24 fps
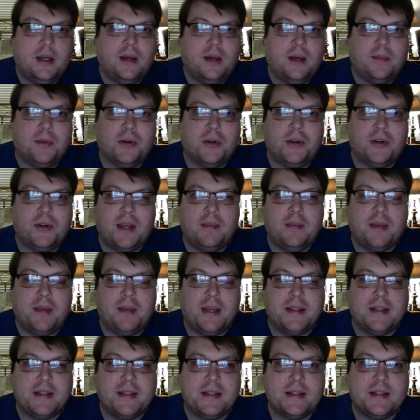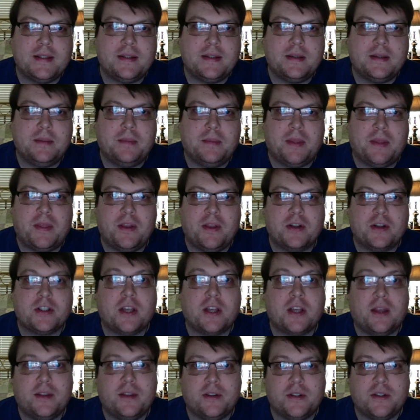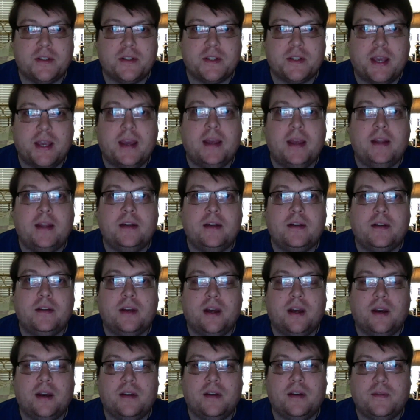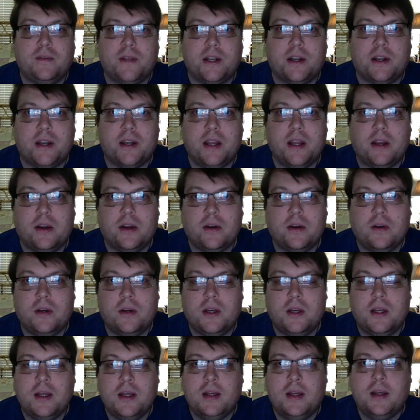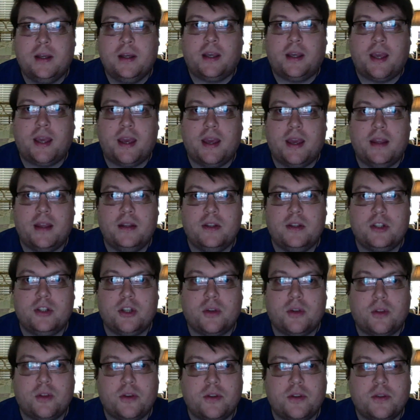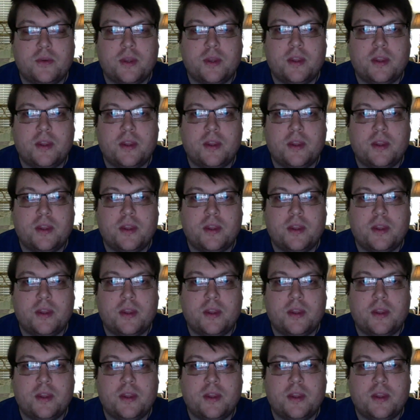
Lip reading: per day basis, but there's others, and Federico can show those